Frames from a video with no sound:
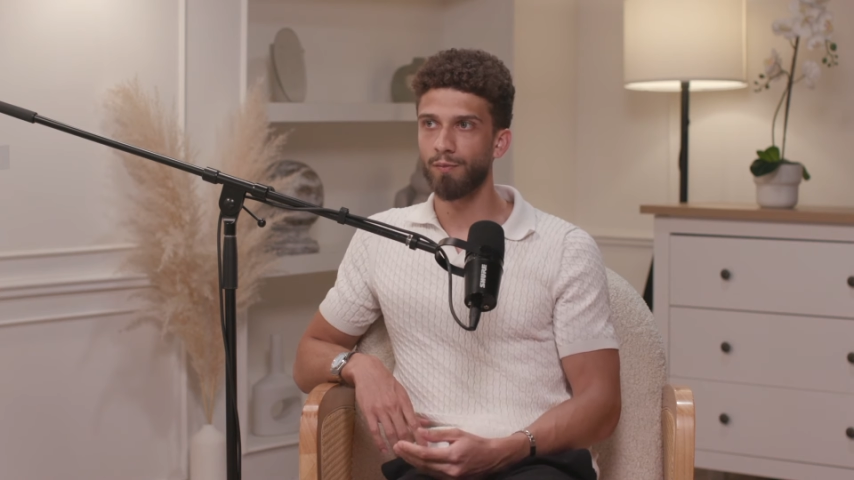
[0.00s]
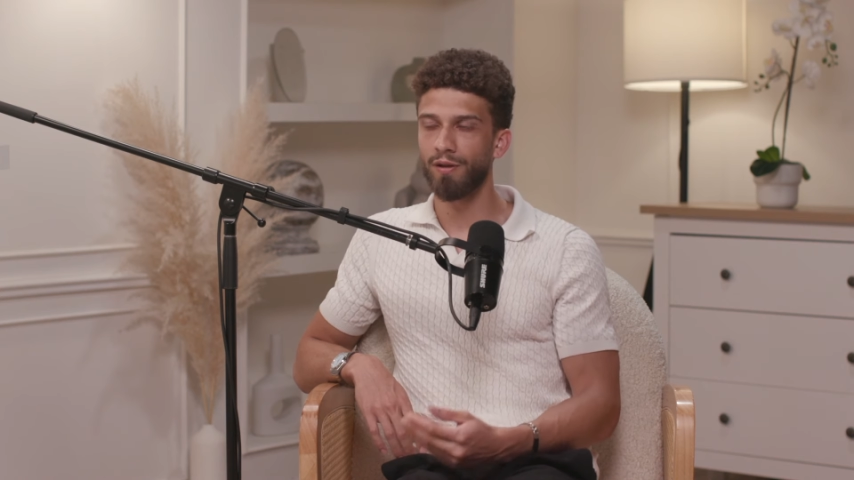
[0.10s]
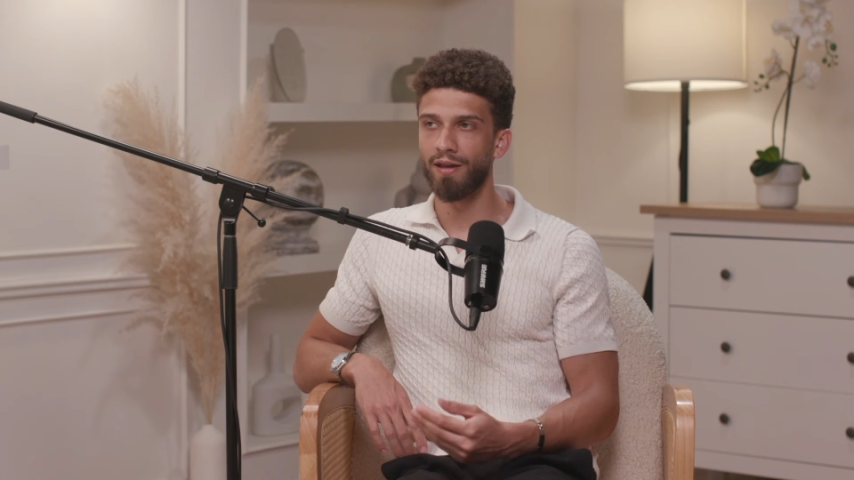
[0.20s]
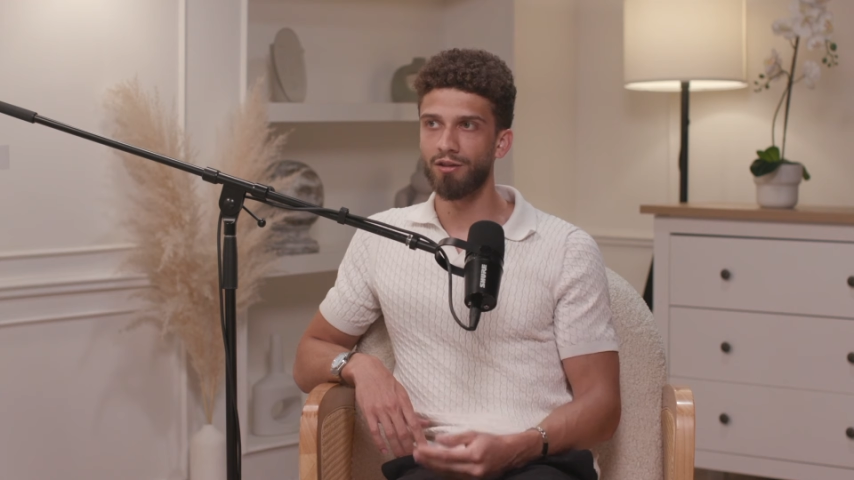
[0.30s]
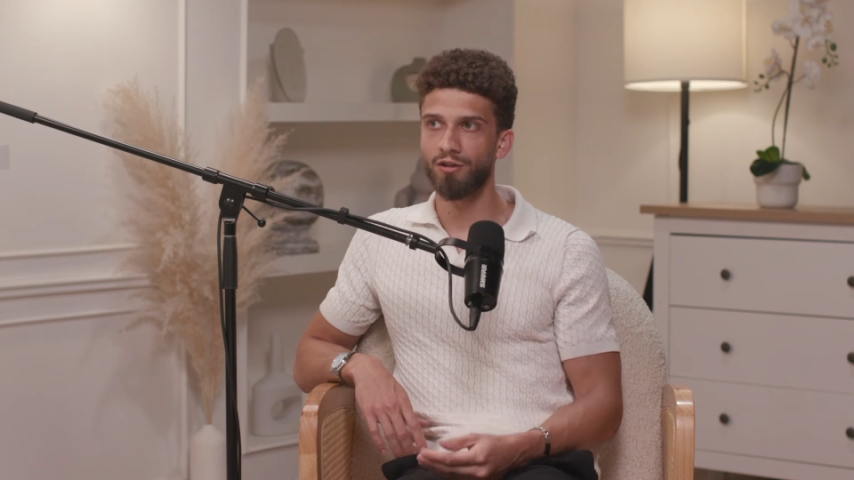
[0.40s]

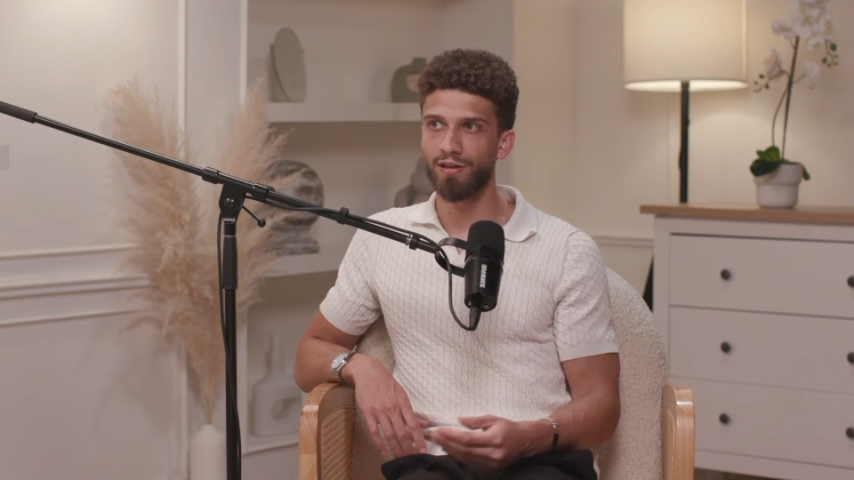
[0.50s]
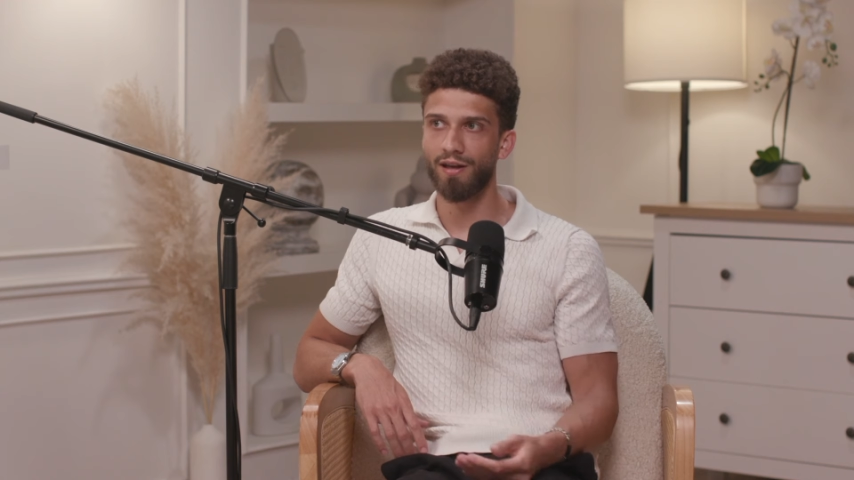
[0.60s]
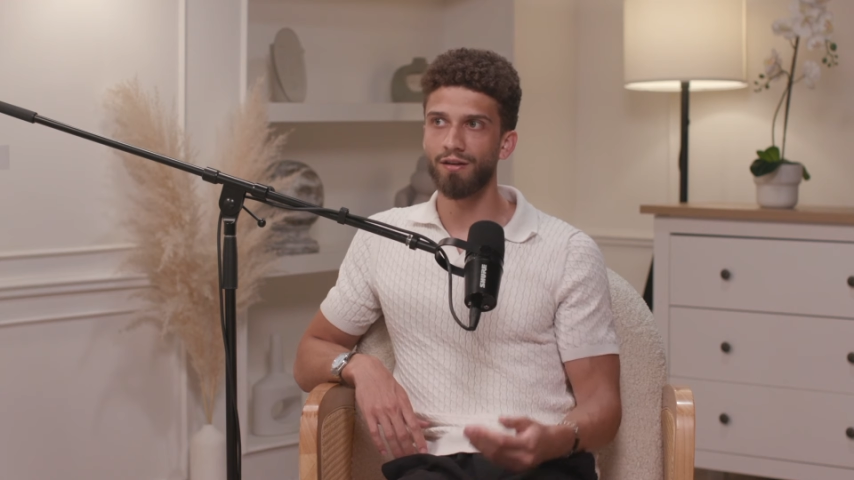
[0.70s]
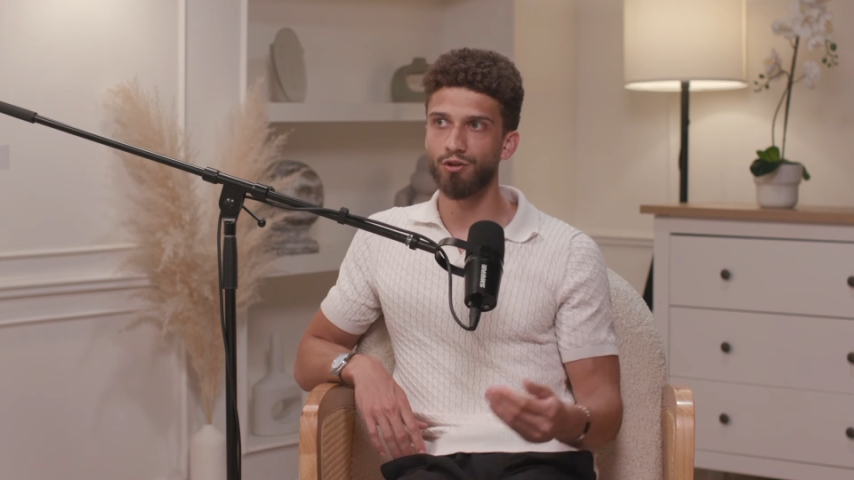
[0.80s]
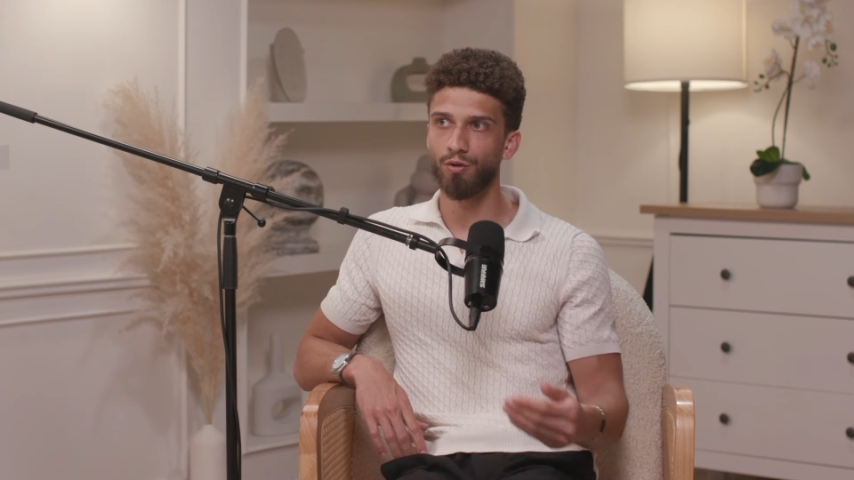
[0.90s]
but they're just
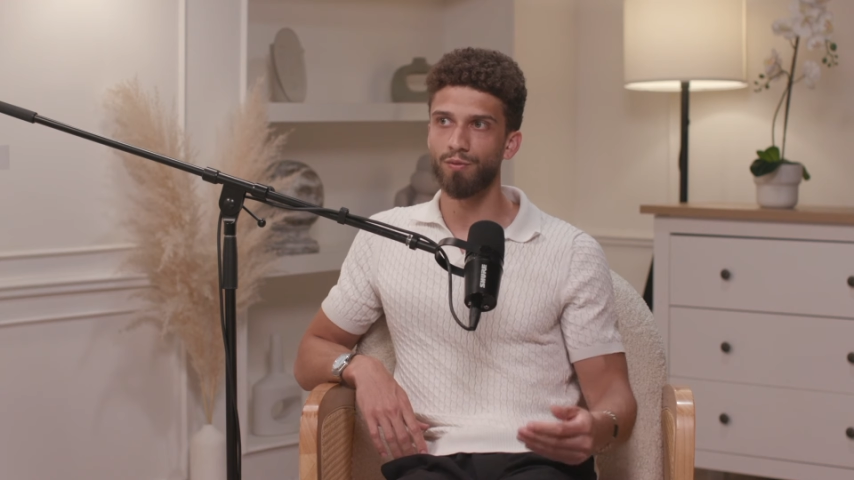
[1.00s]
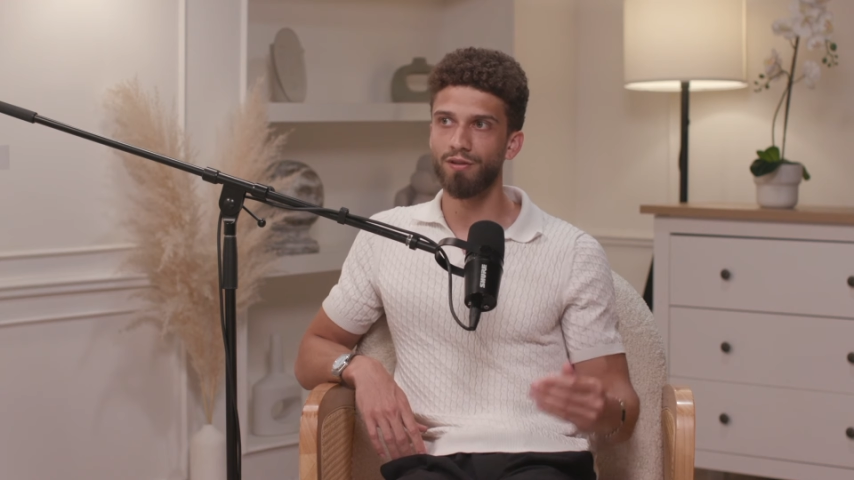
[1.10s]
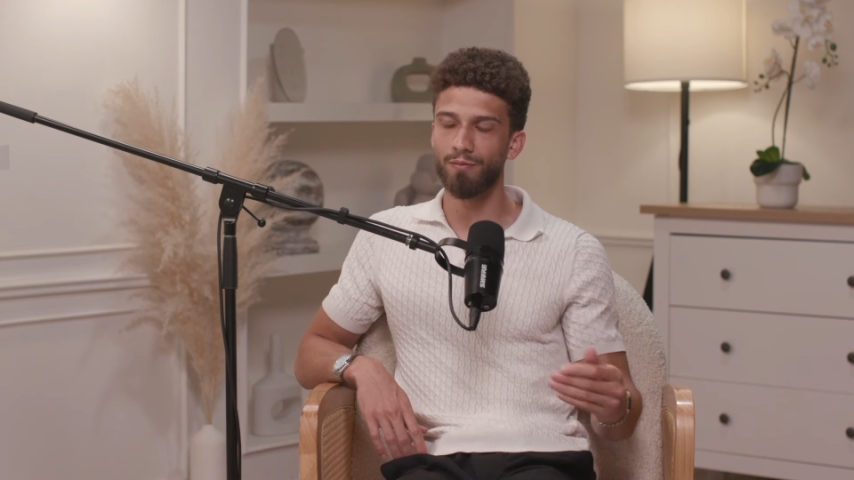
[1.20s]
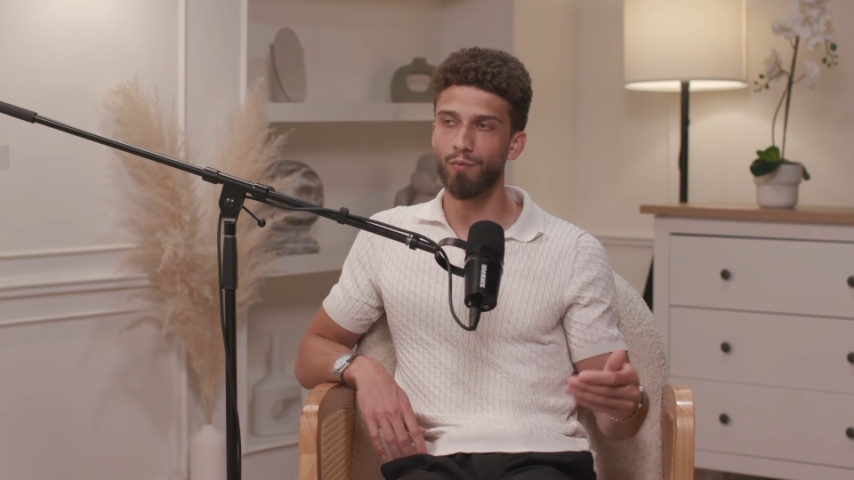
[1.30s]
getting attributed